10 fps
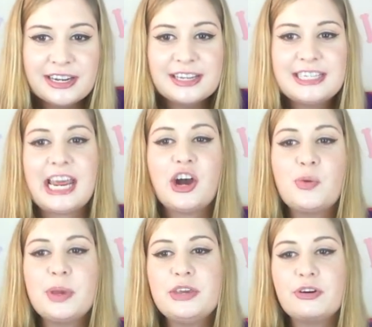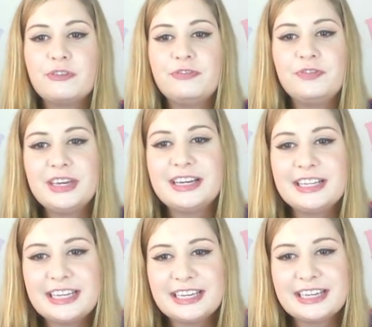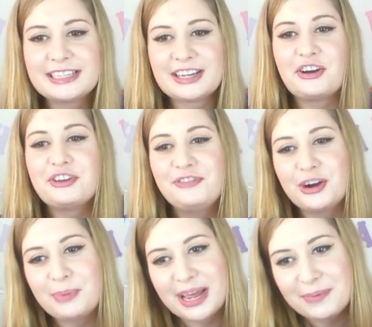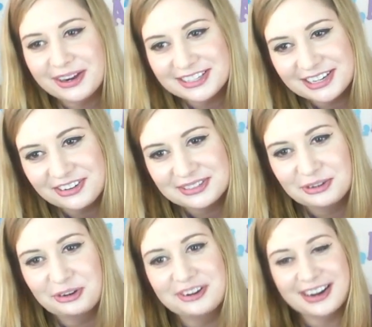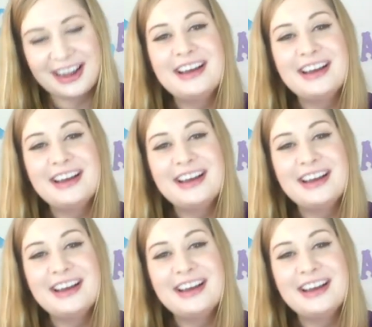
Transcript: Tell me your feelings. Oh, you felt bad about yourself because it's already guy.